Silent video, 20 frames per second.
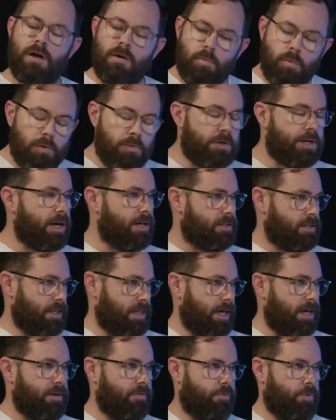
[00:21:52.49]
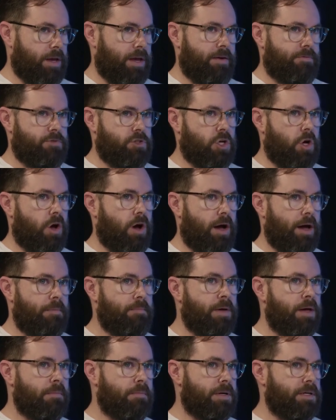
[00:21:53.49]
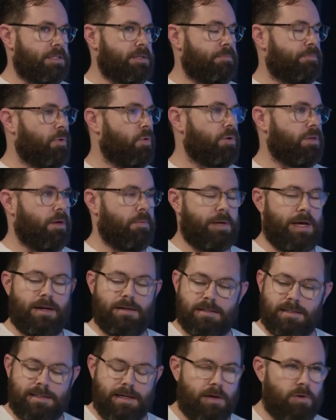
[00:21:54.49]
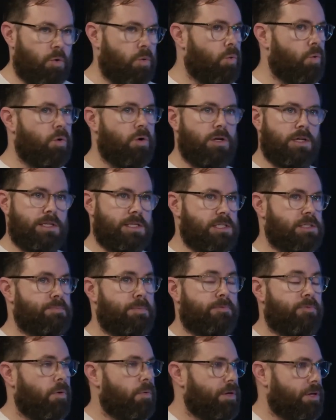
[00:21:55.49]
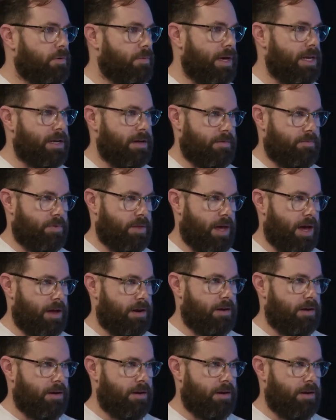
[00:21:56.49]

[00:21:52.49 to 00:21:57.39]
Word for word: We'll get to that if we have time, but it's important that we understand all of this before we do any of that.